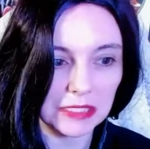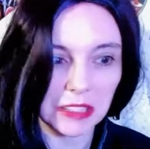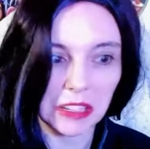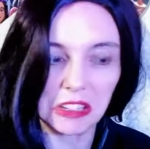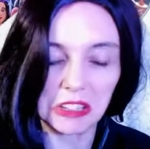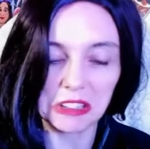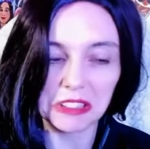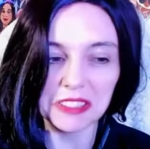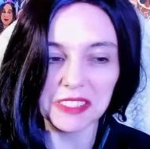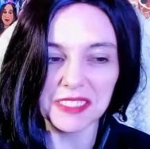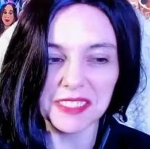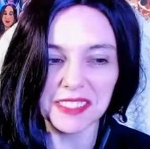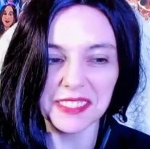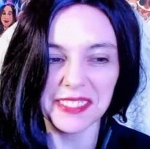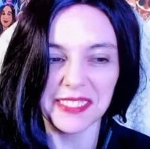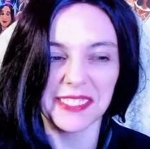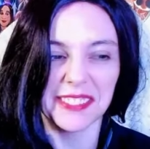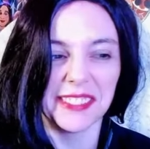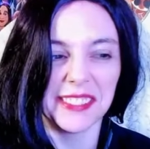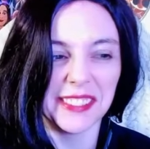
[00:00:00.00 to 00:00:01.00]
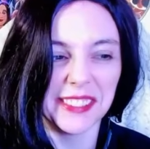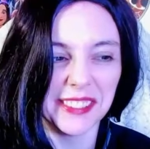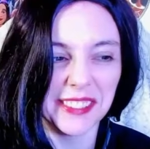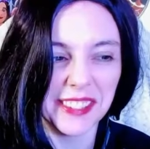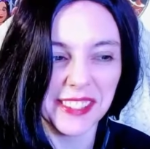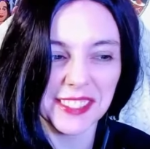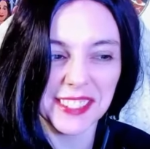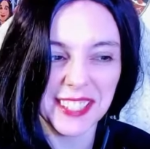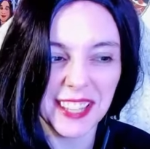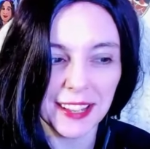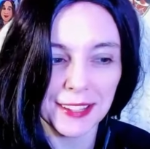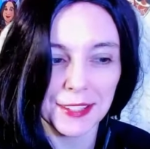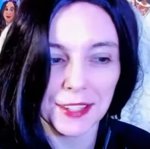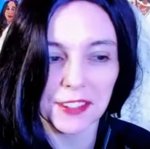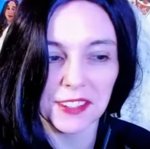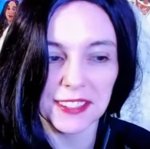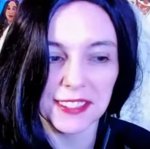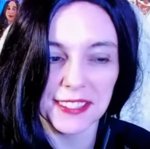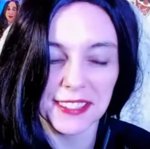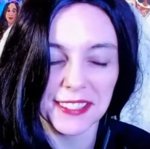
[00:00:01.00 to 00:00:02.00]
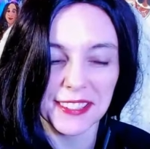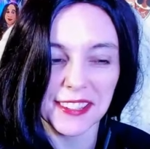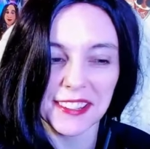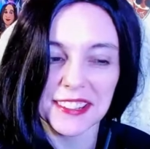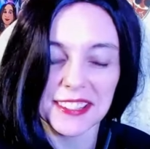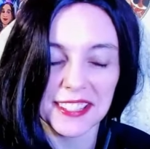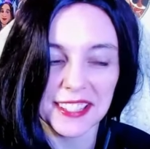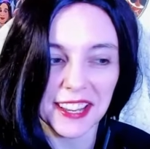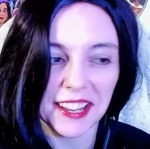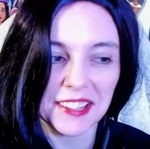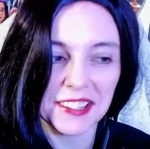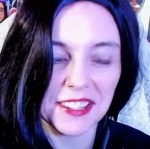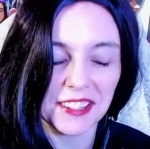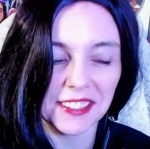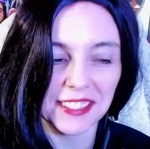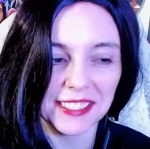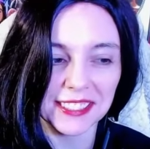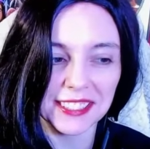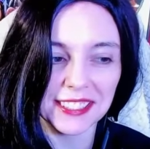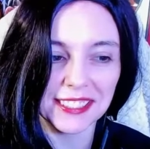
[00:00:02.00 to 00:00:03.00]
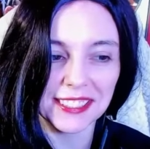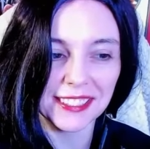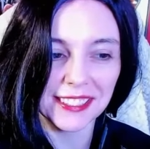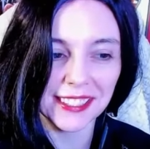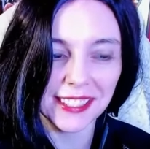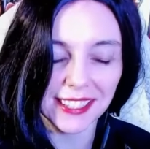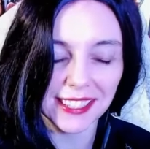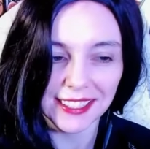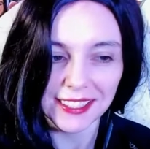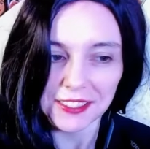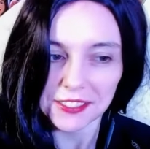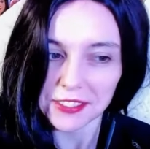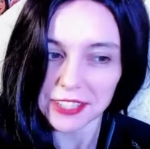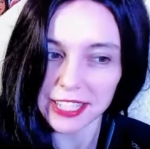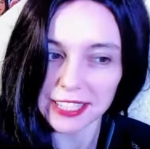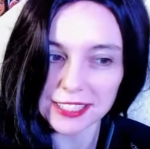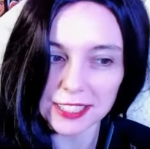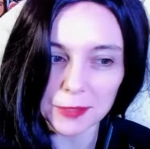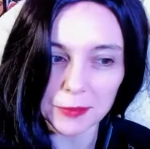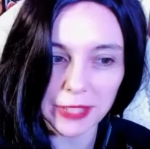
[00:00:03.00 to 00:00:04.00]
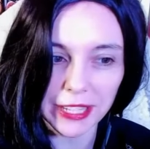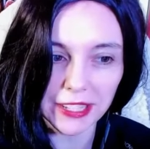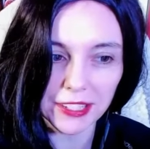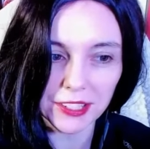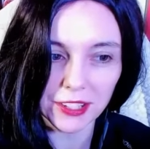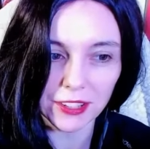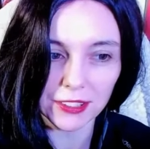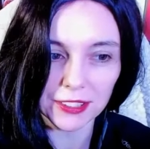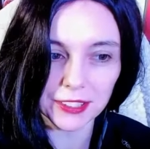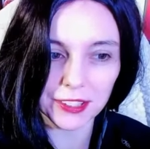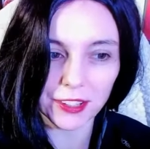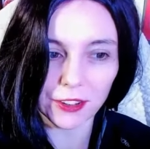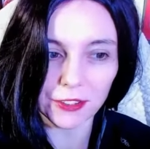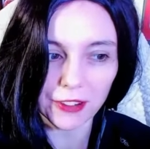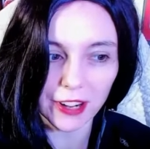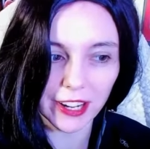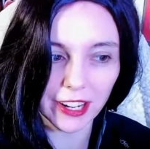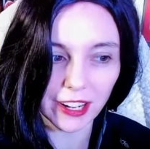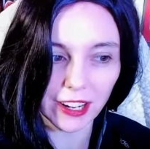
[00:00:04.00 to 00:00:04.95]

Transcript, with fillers: oh, there's tentacles. There's tentacles. We got some tentacles already.